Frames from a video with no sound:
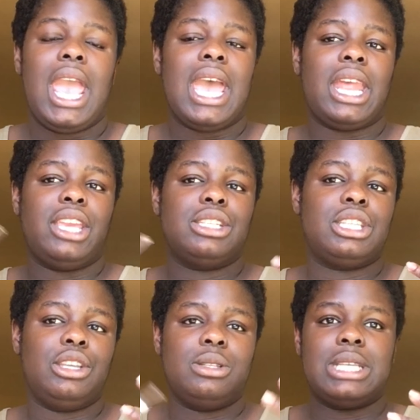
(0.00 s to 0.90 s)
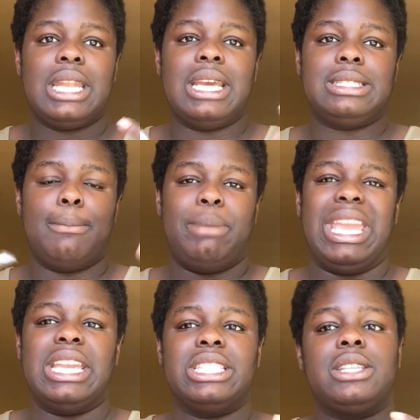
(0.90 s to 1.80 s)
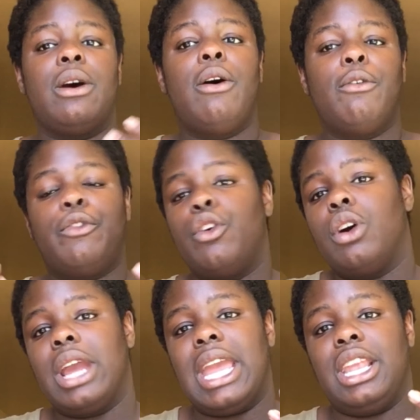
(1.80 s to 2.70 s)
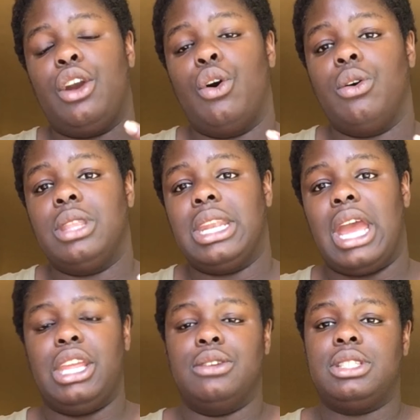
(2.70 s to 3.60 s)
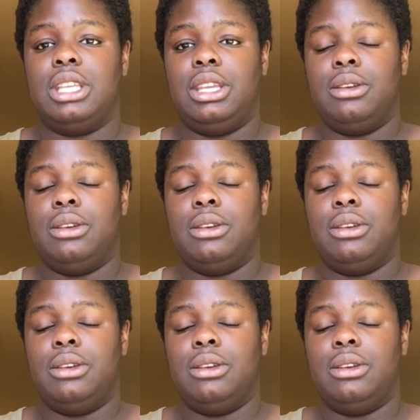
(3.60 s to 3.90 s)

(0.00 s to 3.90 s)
And I used to use that as a base for any gold that I use